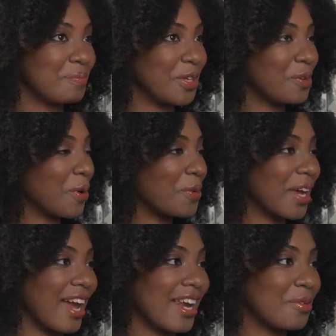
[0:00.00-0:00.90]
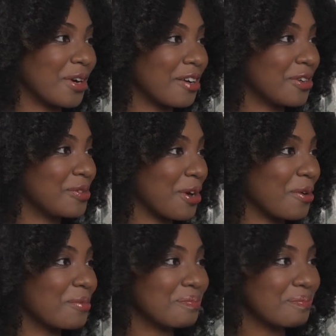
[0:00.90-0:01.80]
You won't get anywhere if you
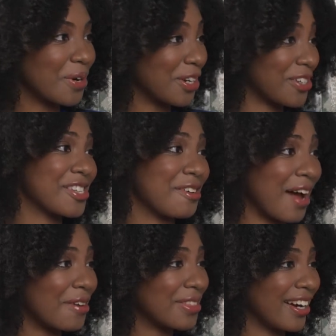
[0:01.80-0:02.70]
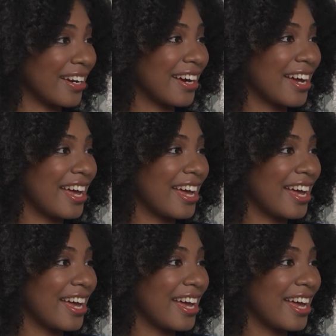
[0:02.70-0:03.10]
don't put yourself out there.